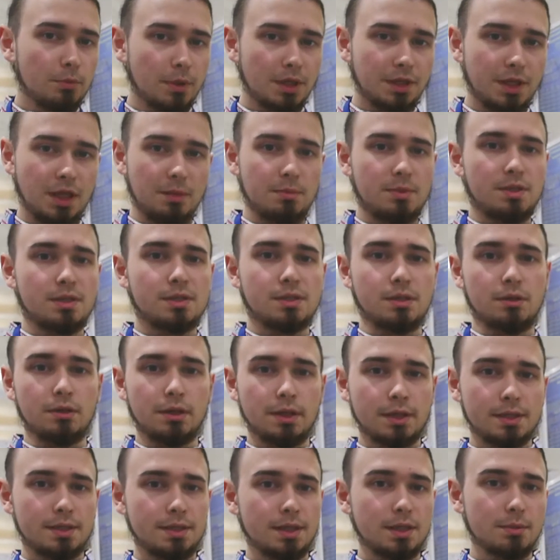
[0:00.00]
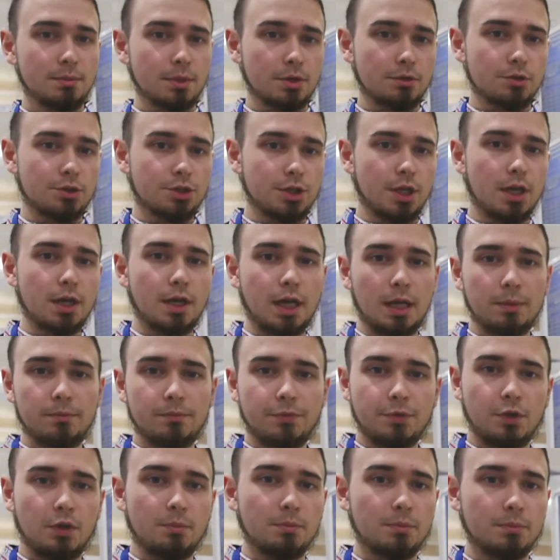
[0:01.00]
my name is Oleksii Marushchak. I'm
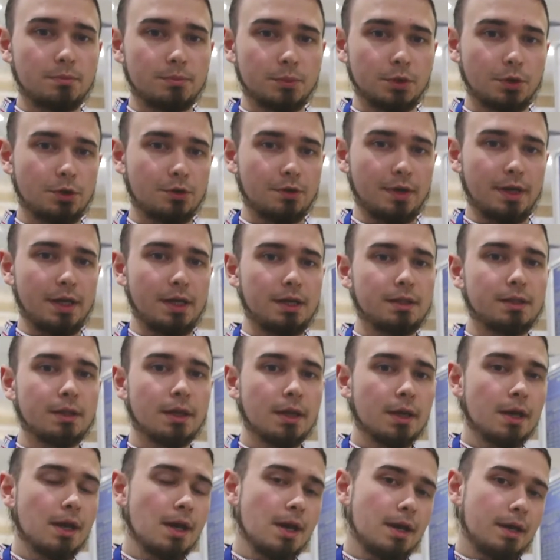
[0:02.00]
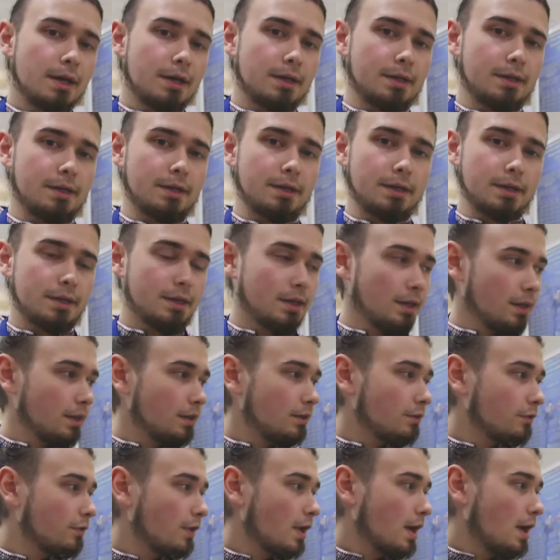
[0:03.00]
from Ukraine, uh,
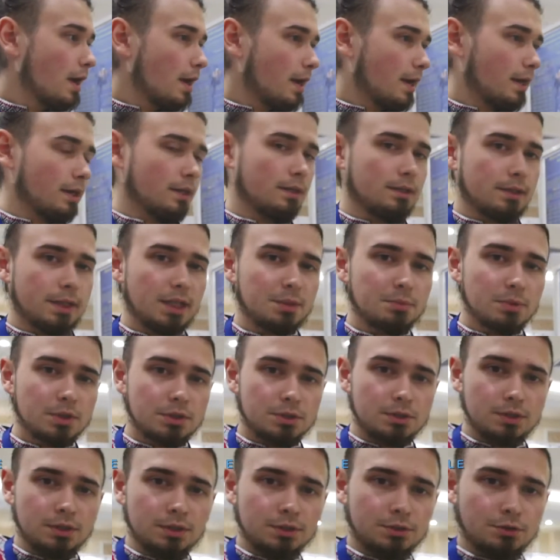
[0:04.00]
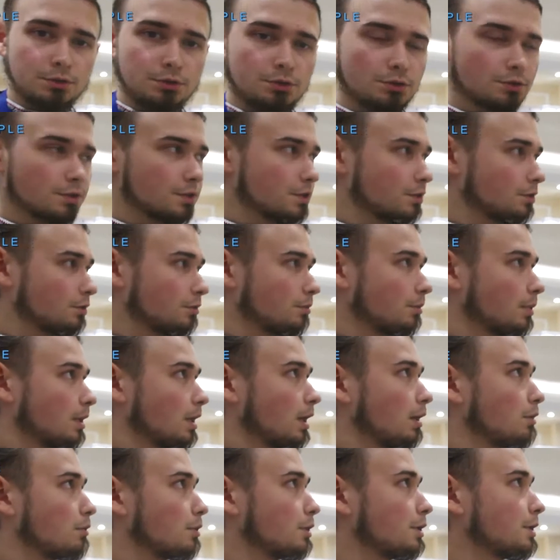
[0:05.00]
Kiev, and let me introduce you
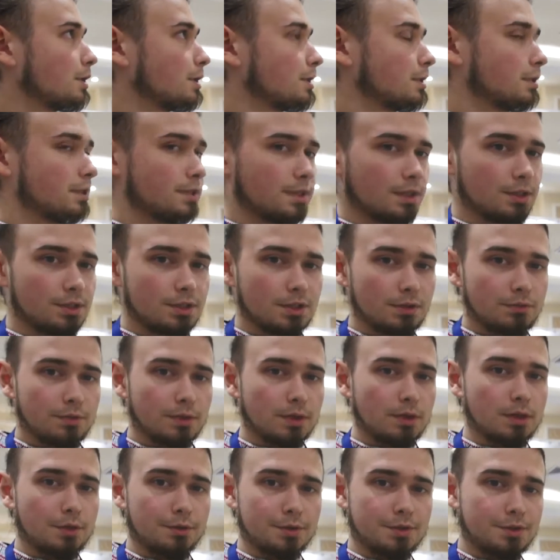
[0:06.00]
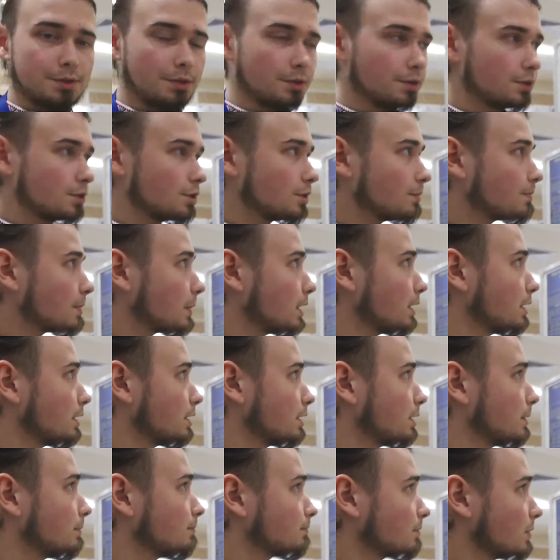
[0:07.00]
our uh, scientific research,
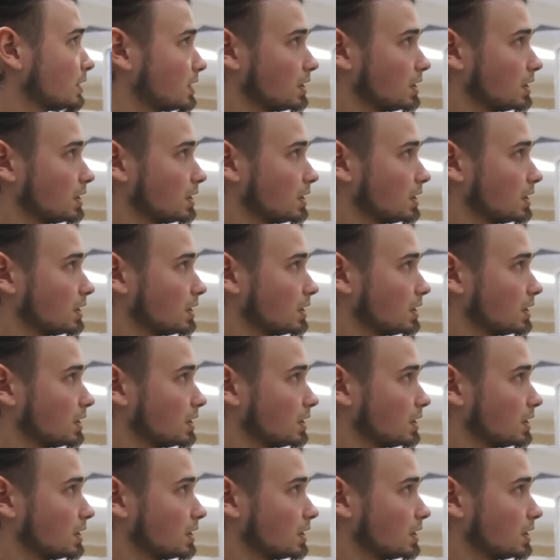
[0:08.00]
um,